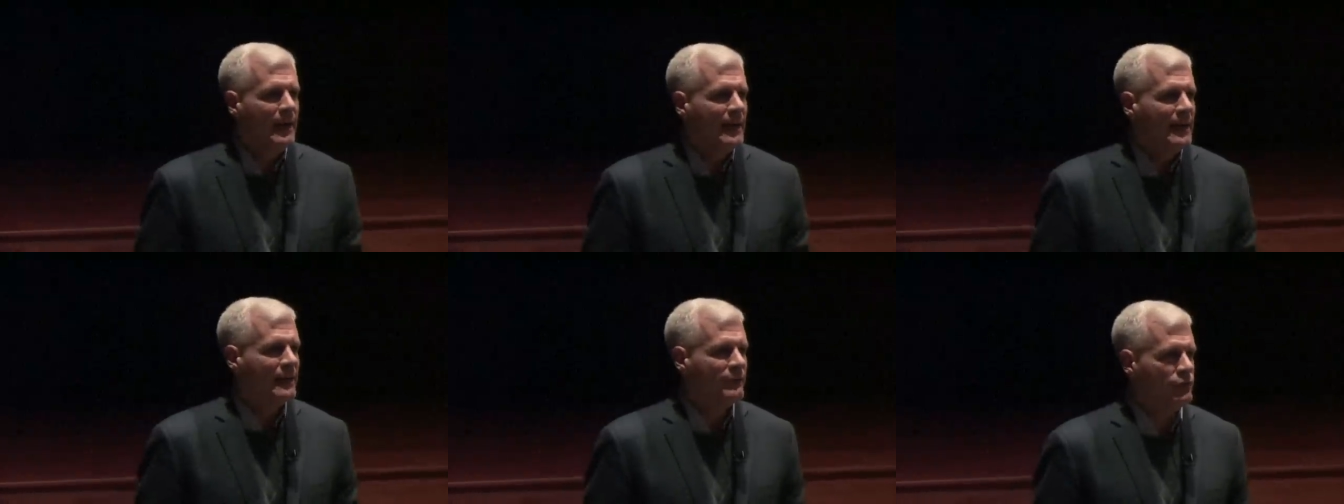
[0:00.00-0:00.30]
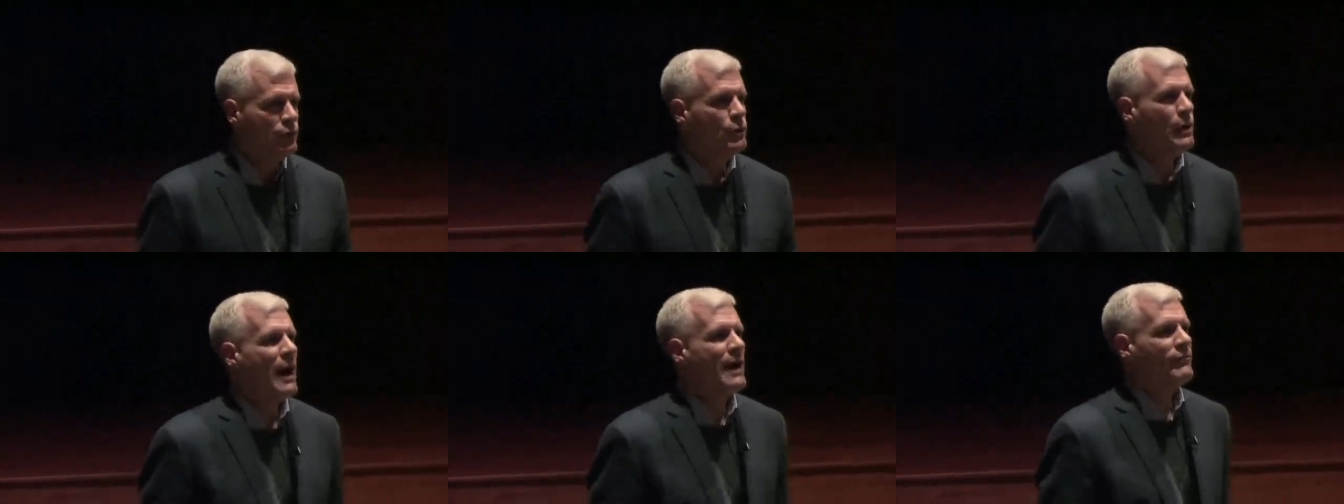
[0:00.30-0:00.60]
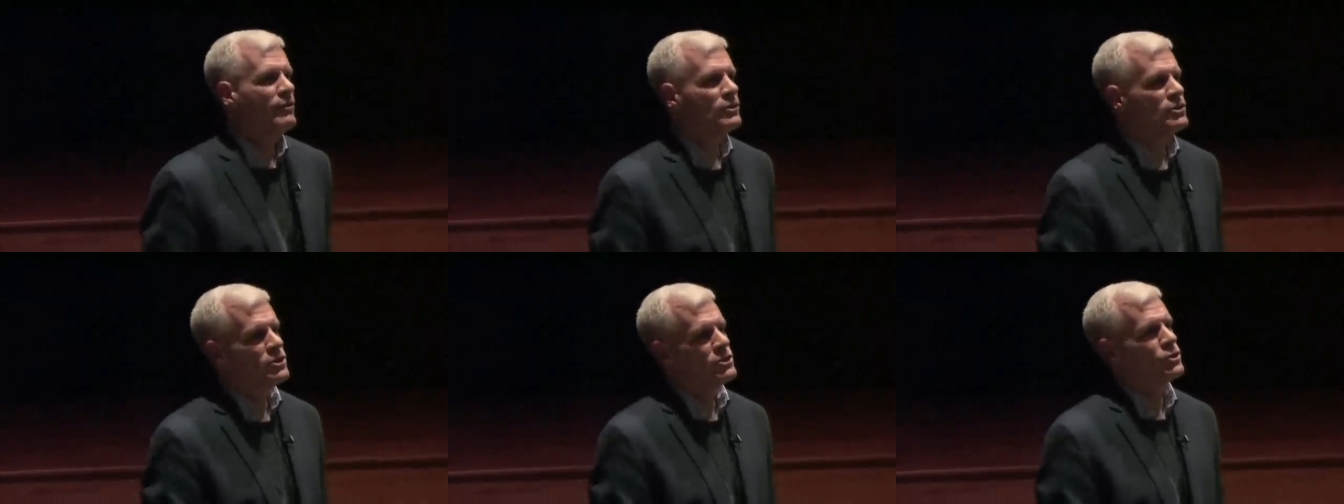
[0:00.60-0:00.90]
If you
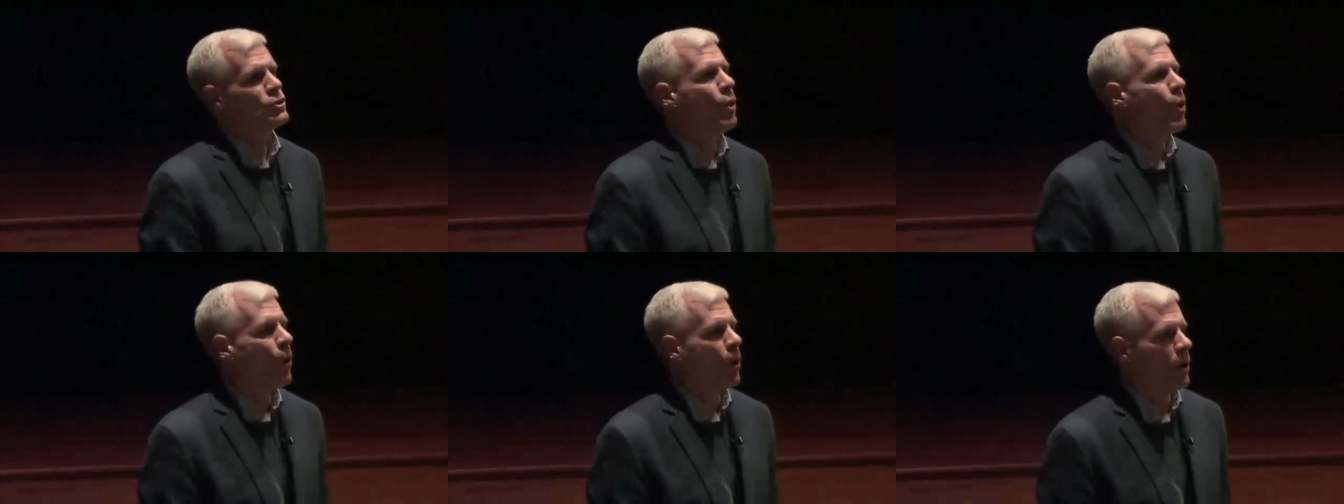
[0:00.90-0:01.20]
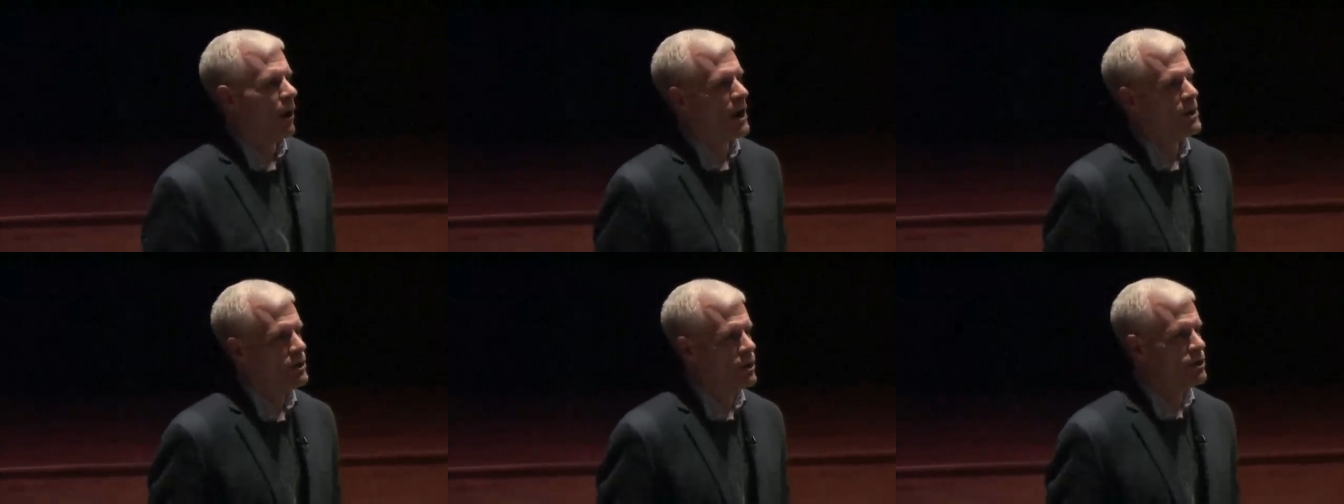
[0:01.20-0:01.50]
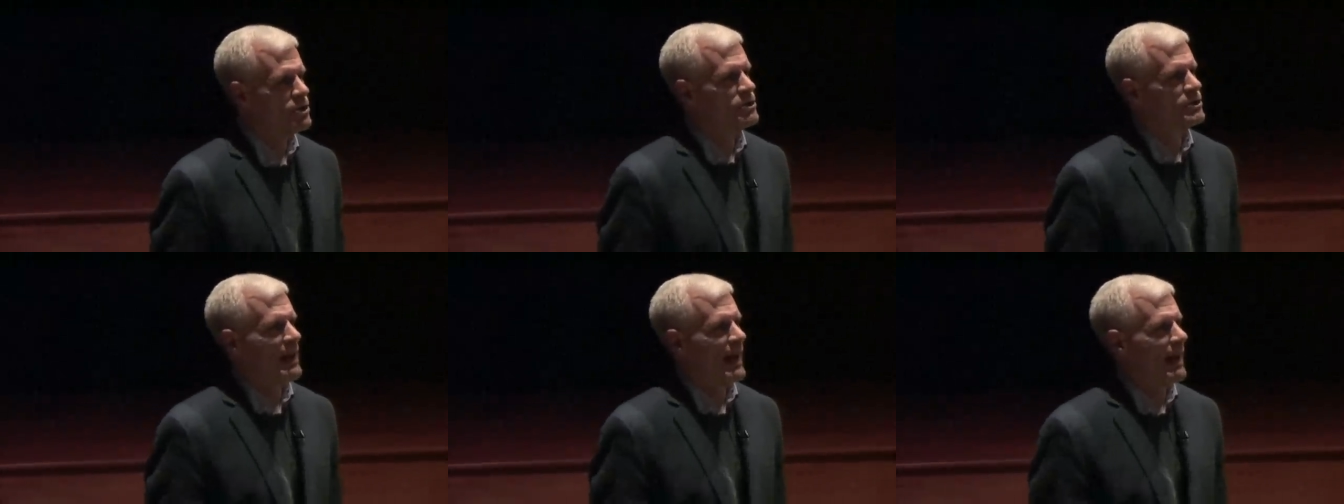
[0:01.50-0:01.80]
have a score on
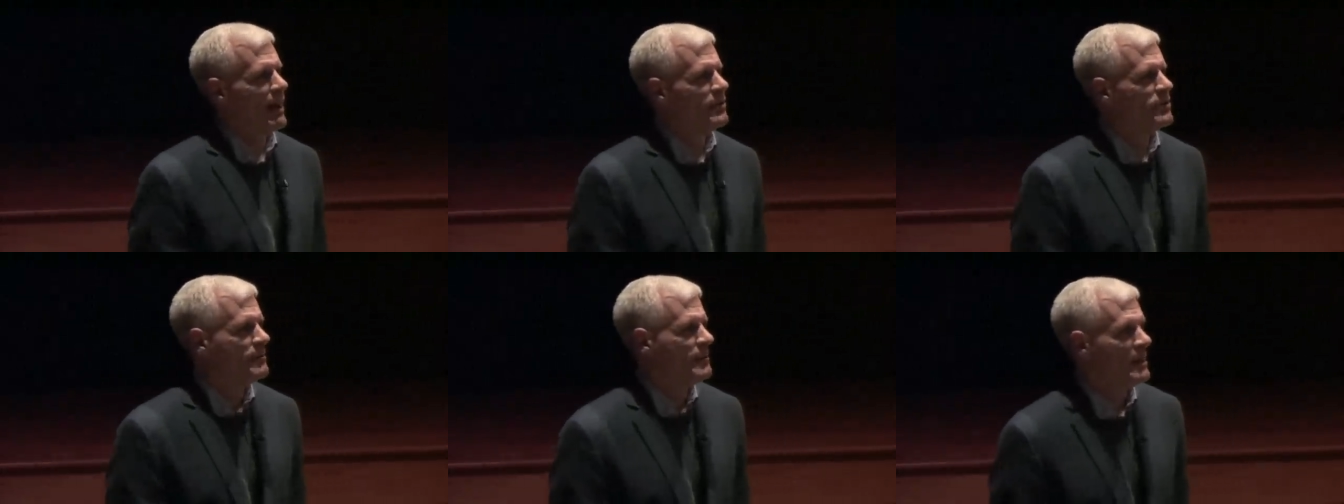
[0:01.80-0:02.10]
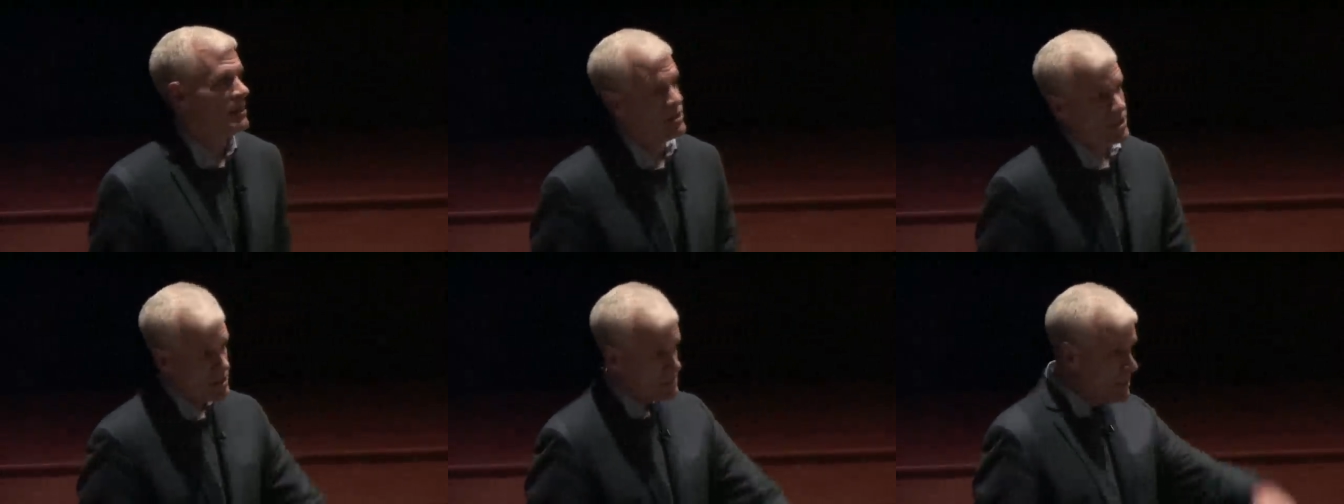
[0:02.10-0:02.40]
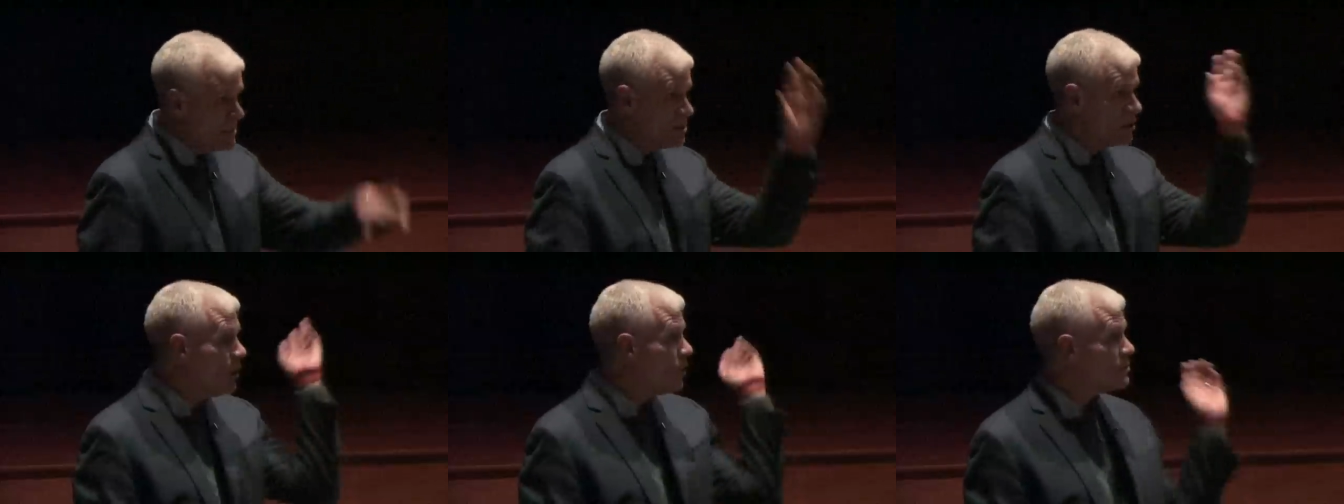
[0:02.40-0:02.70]
your scale that means this
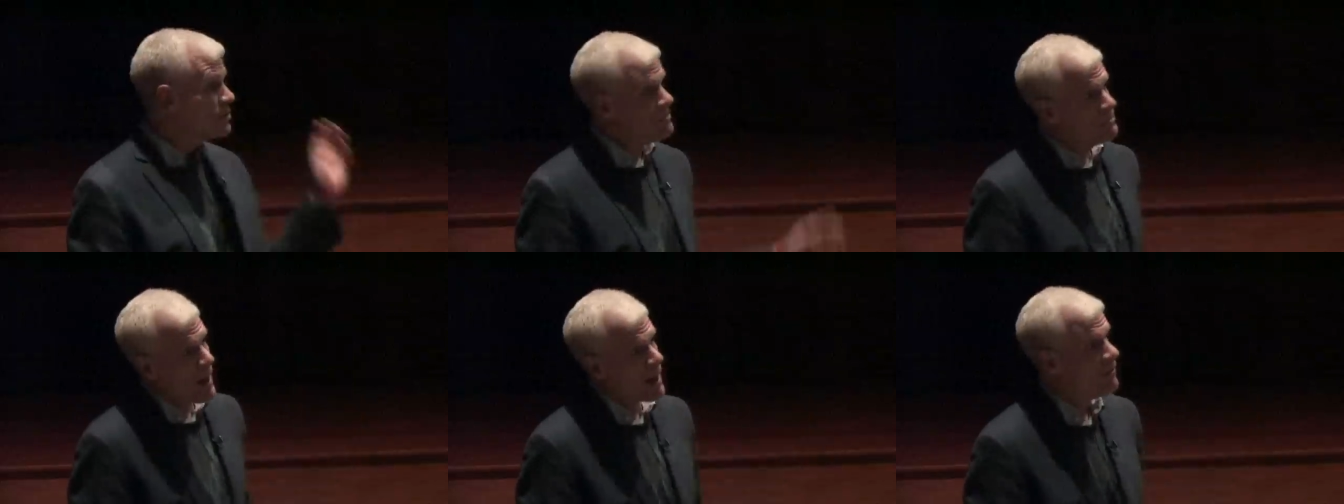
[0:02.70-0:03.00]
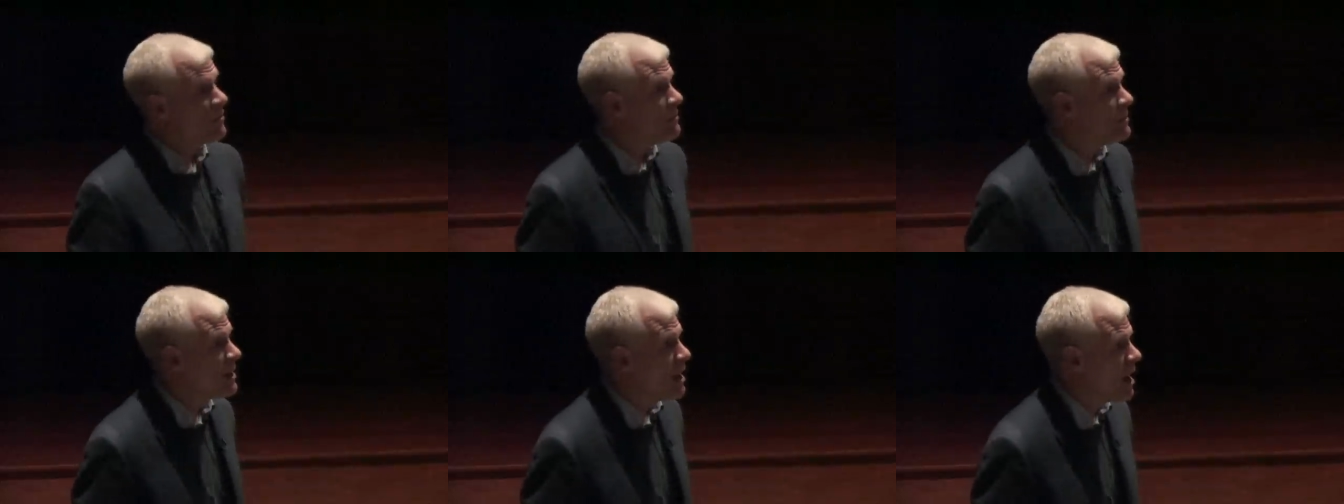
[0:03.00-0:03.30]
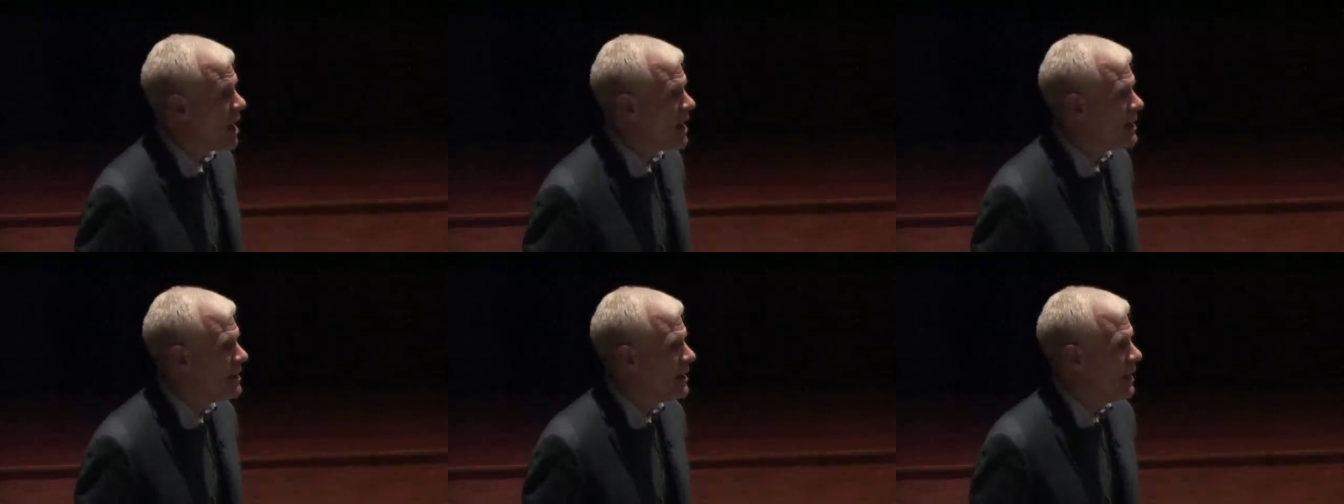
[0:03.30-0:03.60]
means goes above and
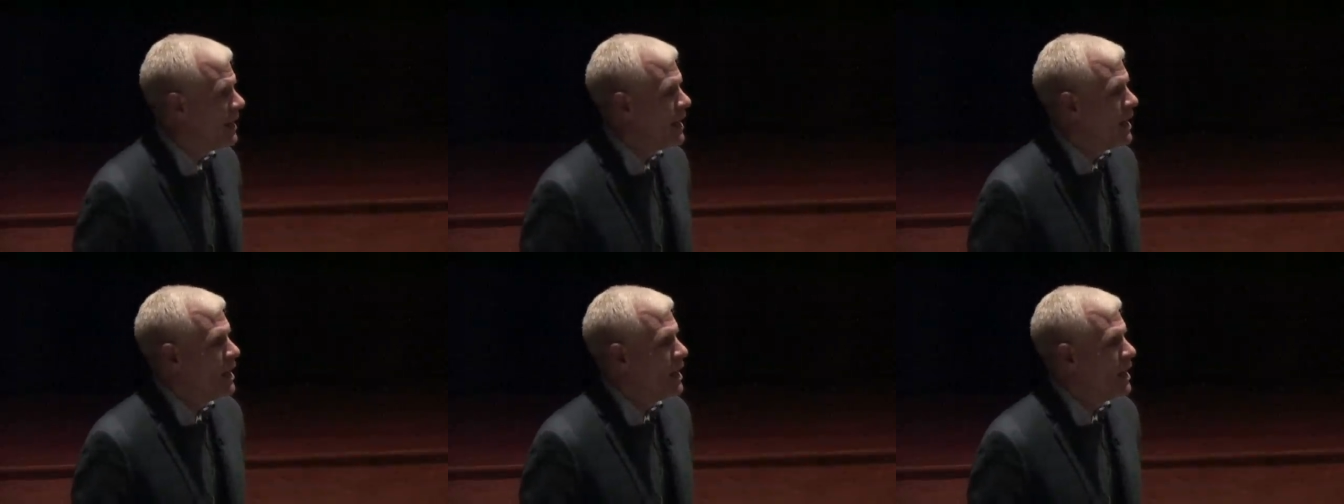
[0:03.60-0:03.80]
beyond,